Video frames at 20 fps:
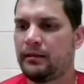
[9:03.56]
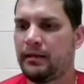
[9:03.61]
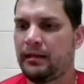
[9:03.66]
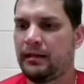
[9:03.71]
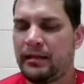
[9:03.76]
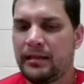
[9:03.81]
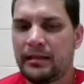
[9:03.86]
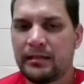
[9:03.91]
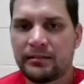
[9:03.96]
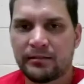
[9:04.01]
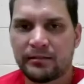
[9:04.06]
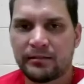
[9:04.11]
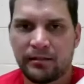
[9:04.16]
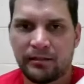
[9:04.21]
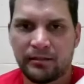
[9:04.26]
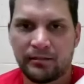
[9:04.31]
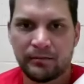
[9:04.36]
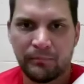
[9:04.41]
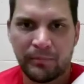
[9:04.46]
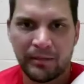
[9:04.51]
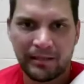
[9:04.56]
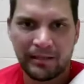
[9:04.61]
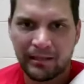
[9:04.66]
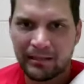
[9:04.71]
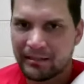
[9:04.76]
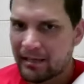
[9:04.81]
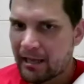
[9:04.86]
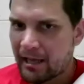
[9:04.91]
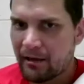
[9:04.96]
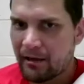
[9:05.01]
it is in the big
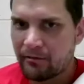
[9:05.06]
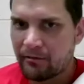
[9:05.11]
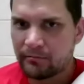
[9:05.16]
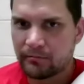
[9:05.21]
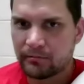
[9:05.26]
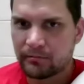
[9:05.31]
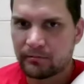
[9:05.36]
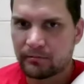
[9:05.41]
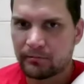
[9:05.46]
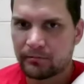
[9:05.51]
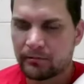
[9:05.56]
league now.